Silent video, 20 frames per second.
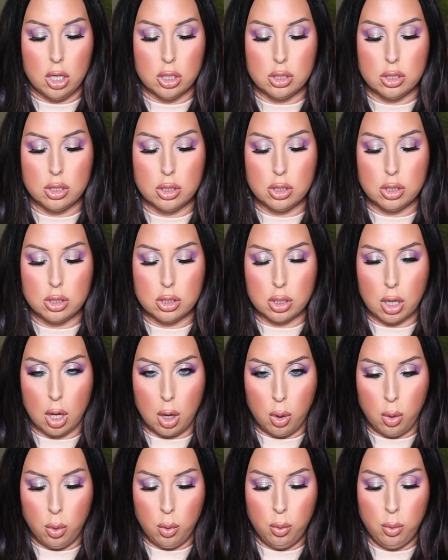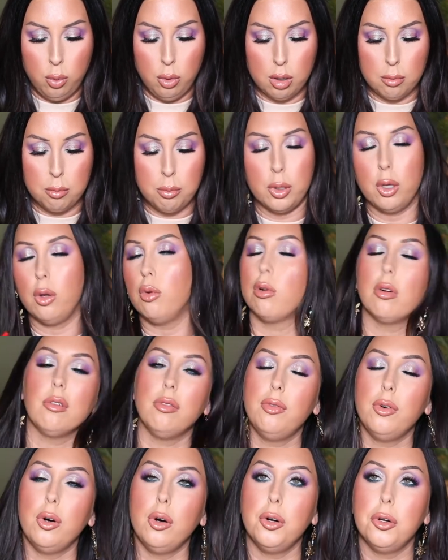so
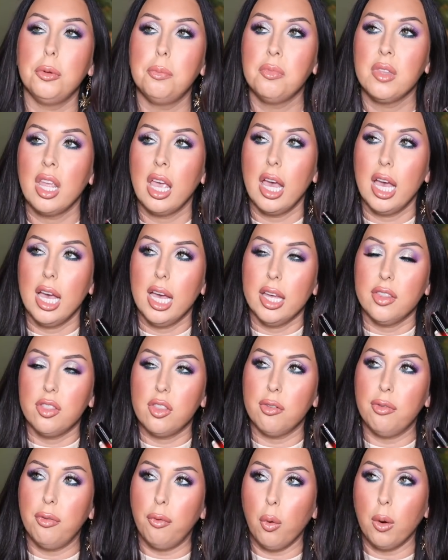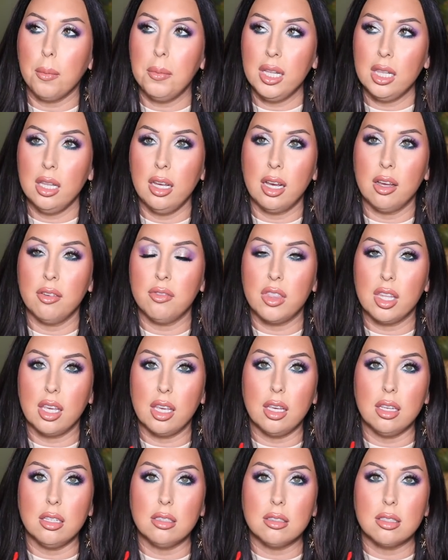beautiful. The formula of
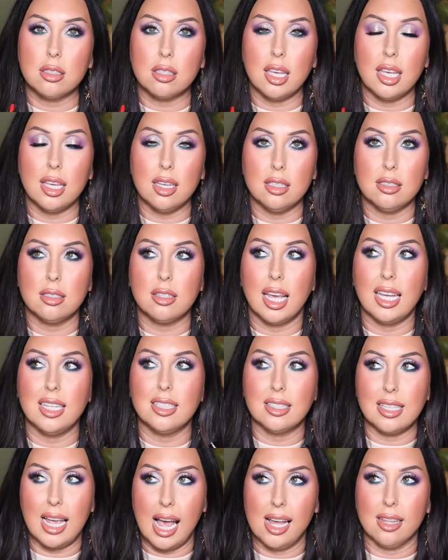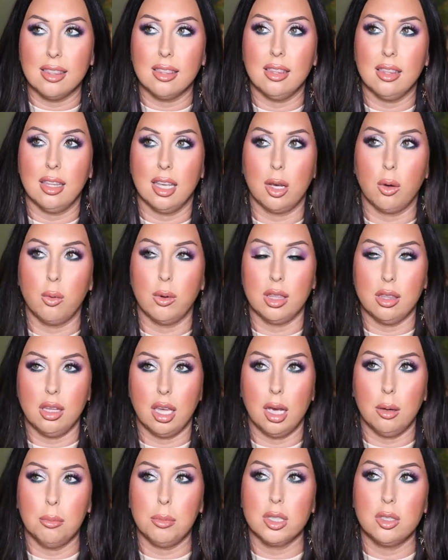these is a satin liquid
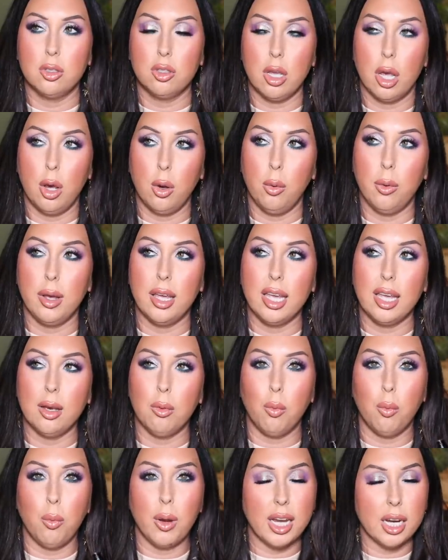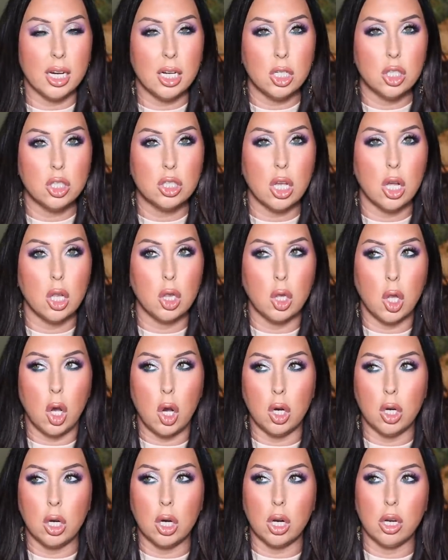lip. So it wears
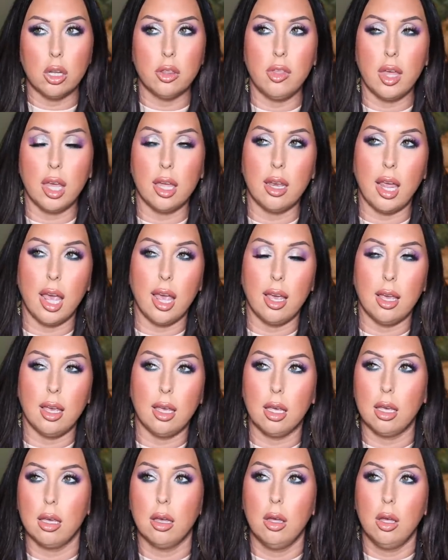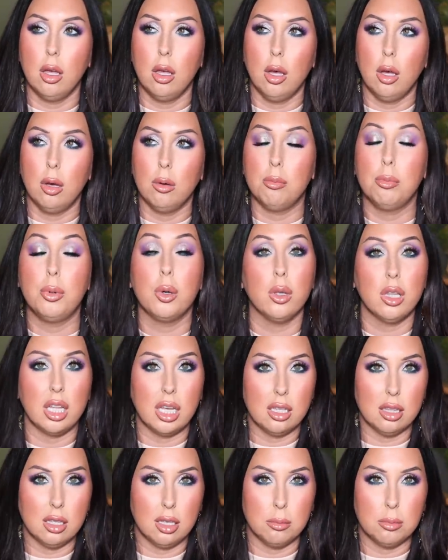longer than a
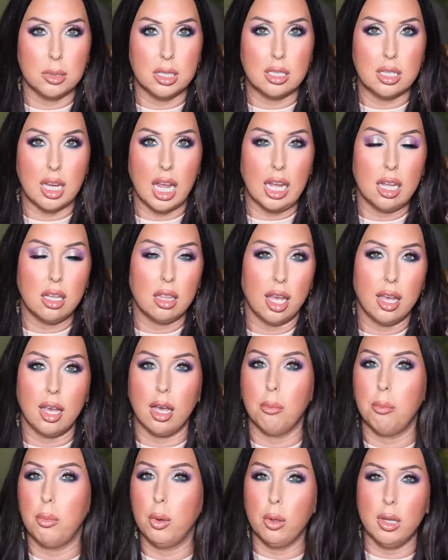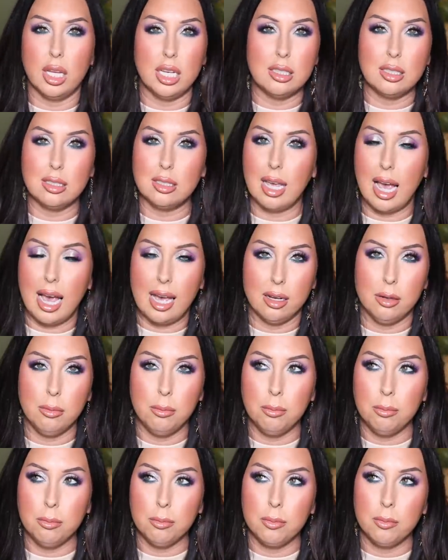bullet lipstick, like a bullet
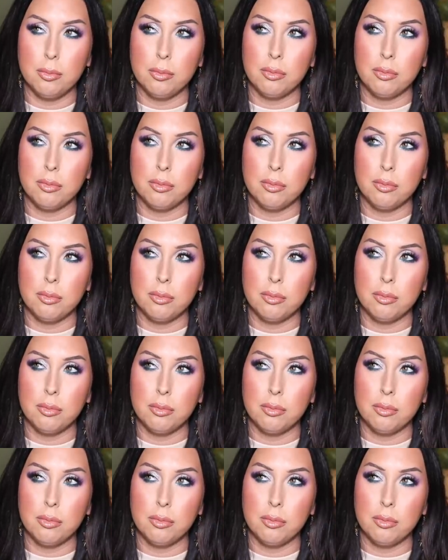satin,